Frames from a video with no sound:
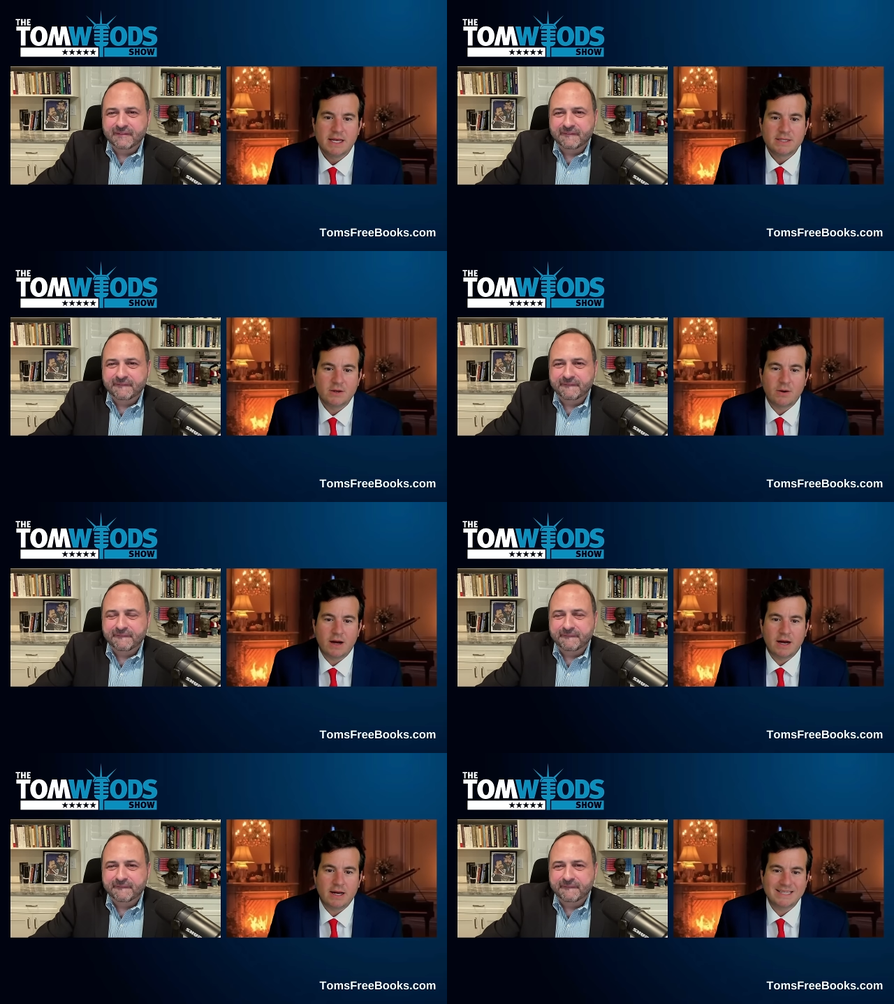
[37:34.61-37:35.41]
Speaker 1: So
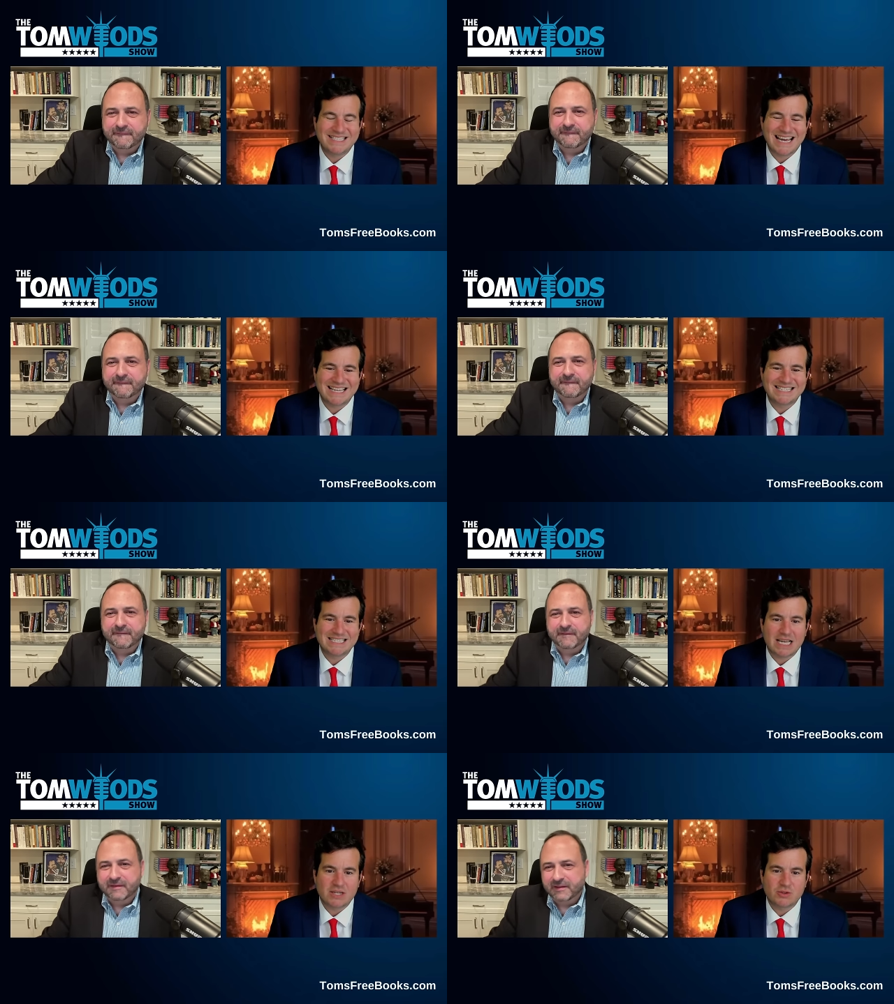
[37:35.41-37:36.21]
uh, in
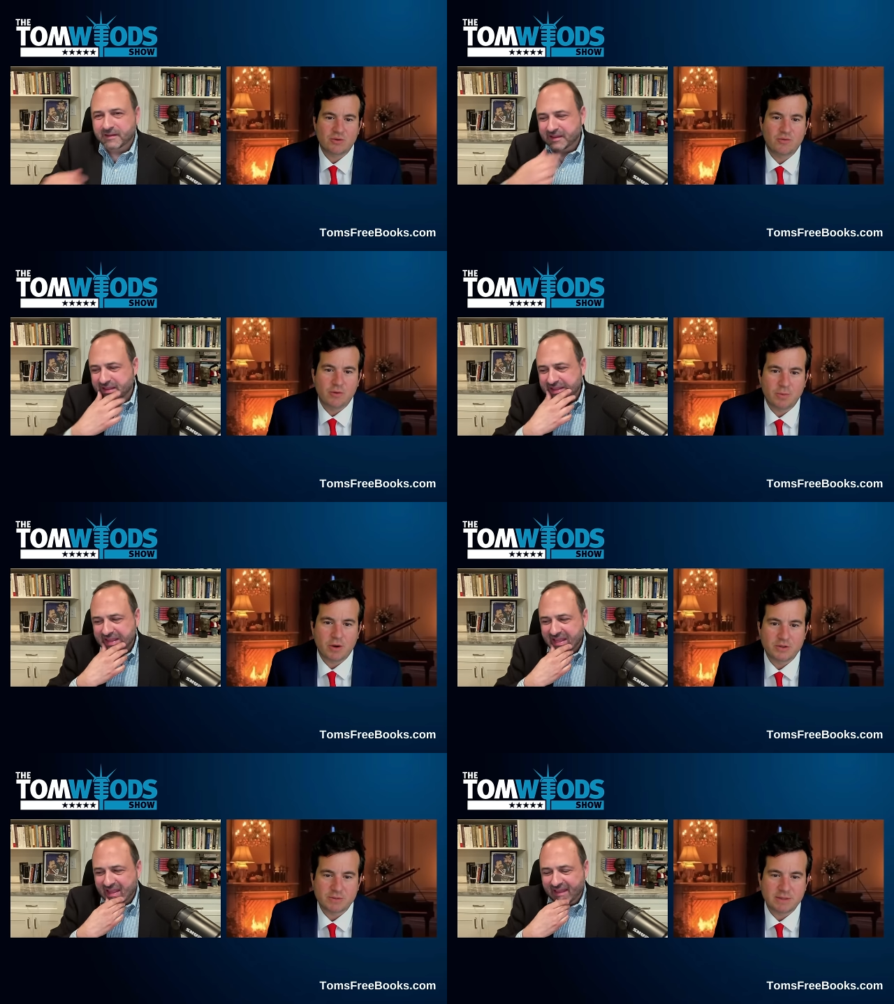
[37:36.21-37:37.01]
Texas, high school
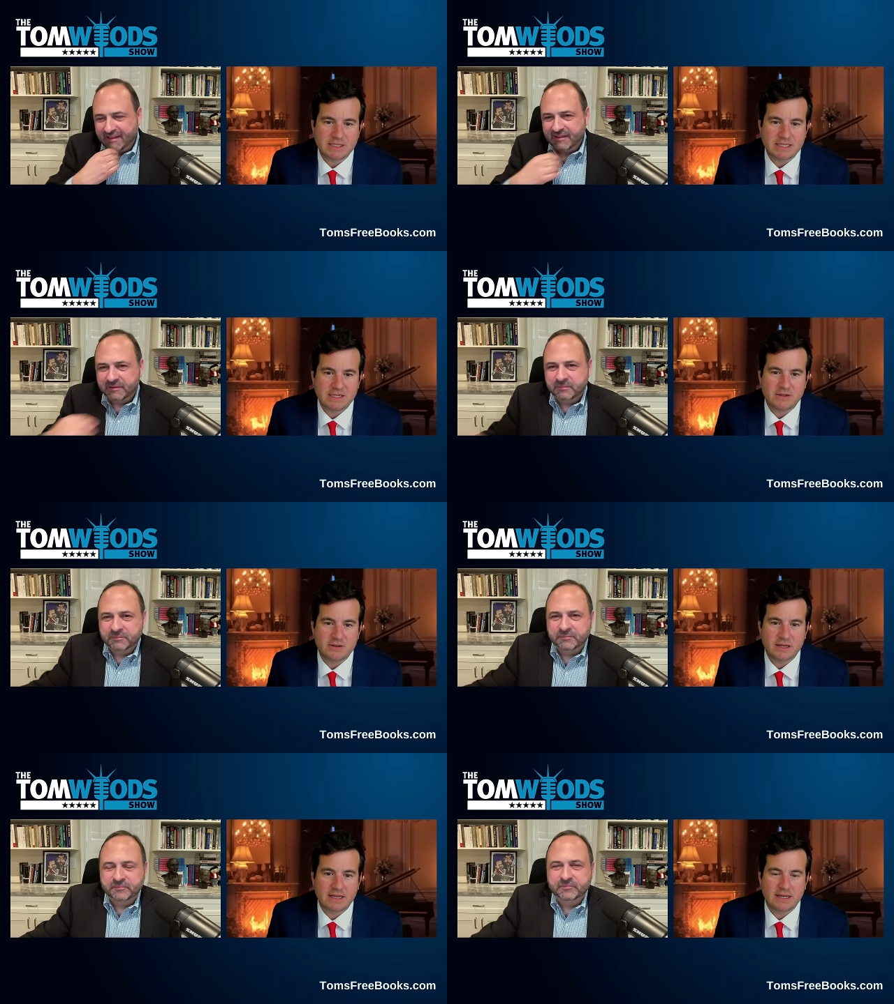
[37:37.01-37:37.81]
football is a big
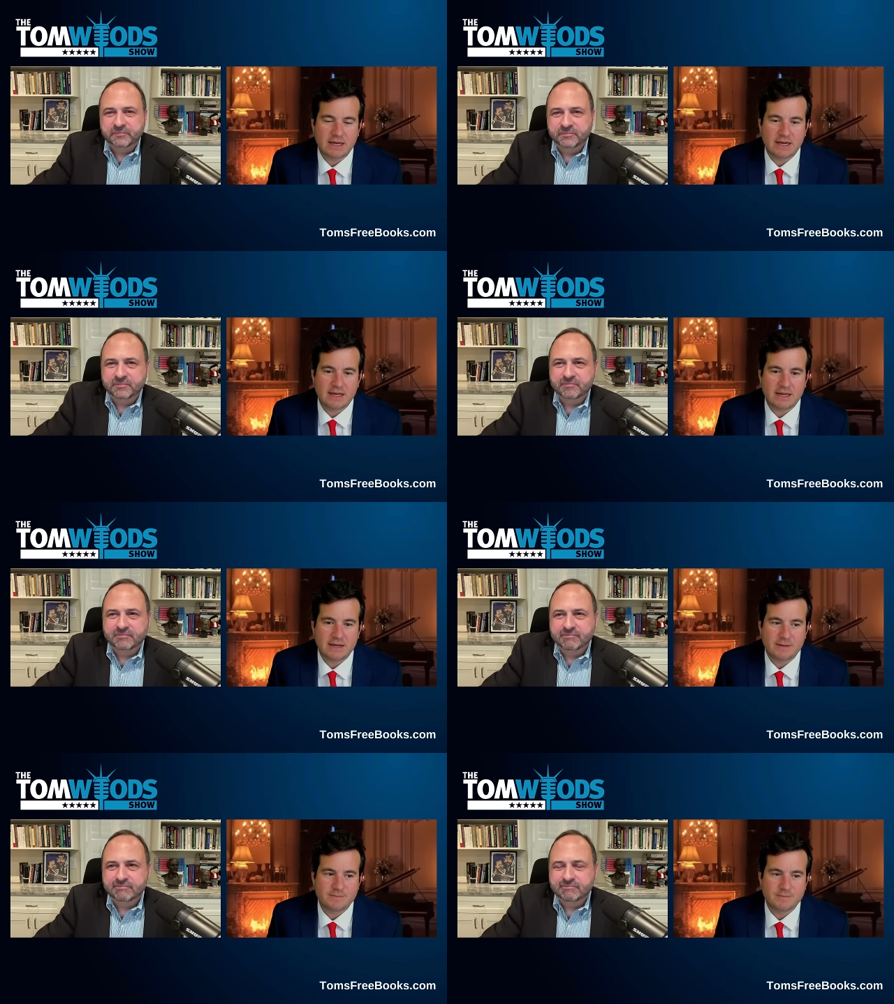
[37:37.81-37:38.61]
deal, and I
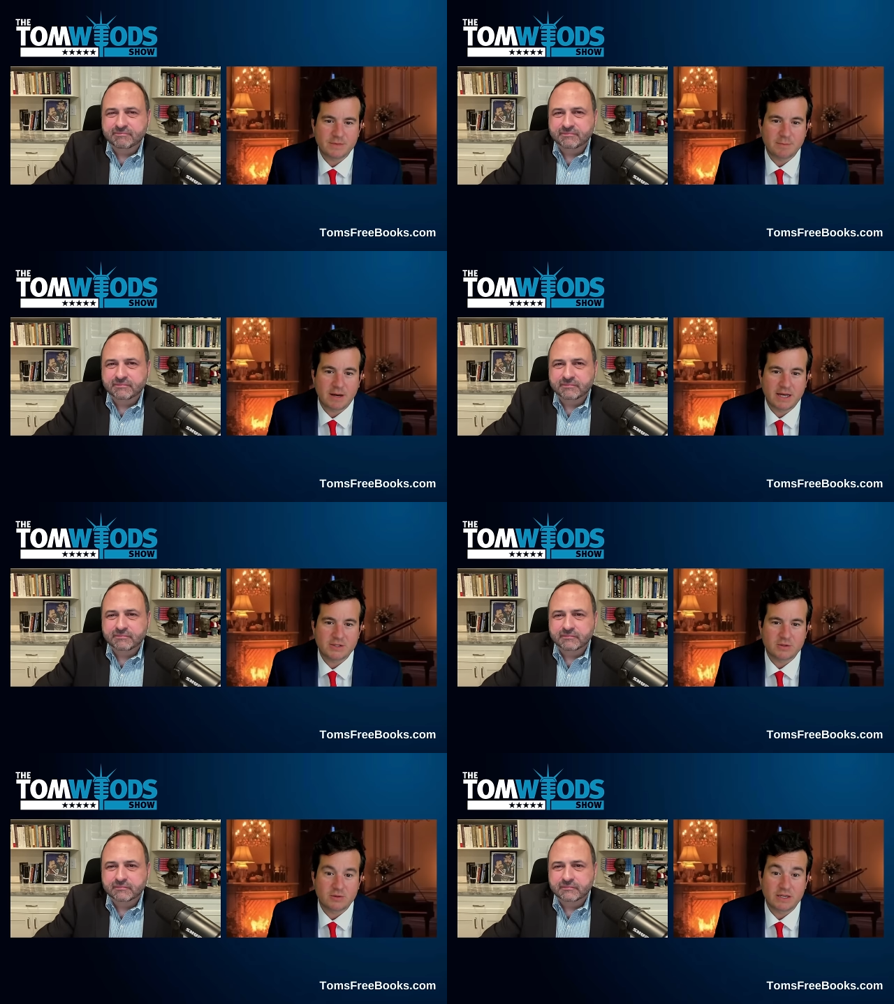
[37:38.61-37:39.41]
um, am a high
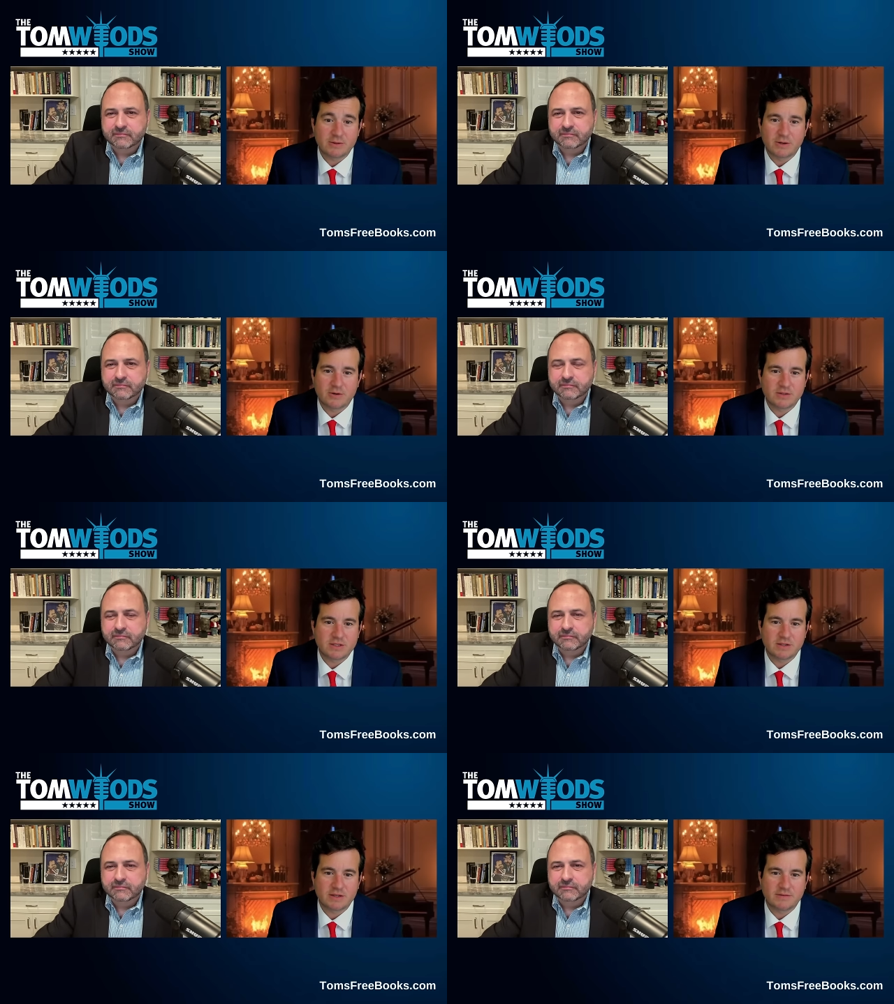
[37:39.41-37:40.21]
school hero
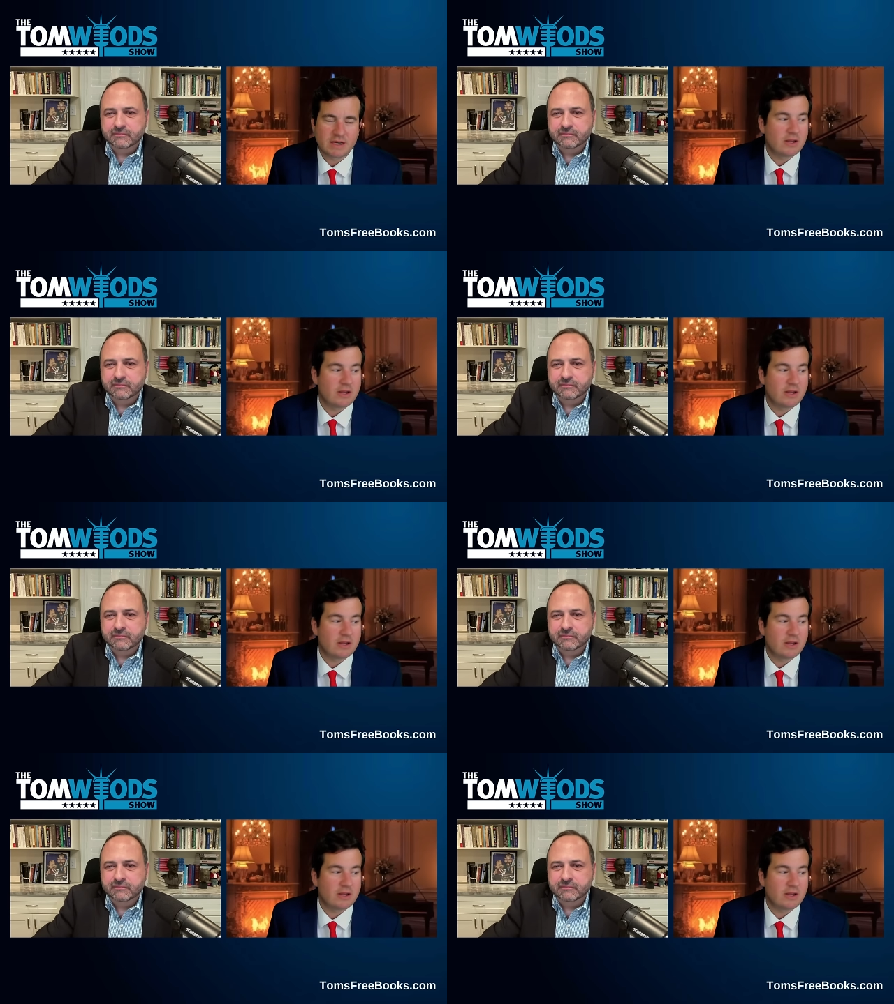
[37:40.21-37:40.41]
still living.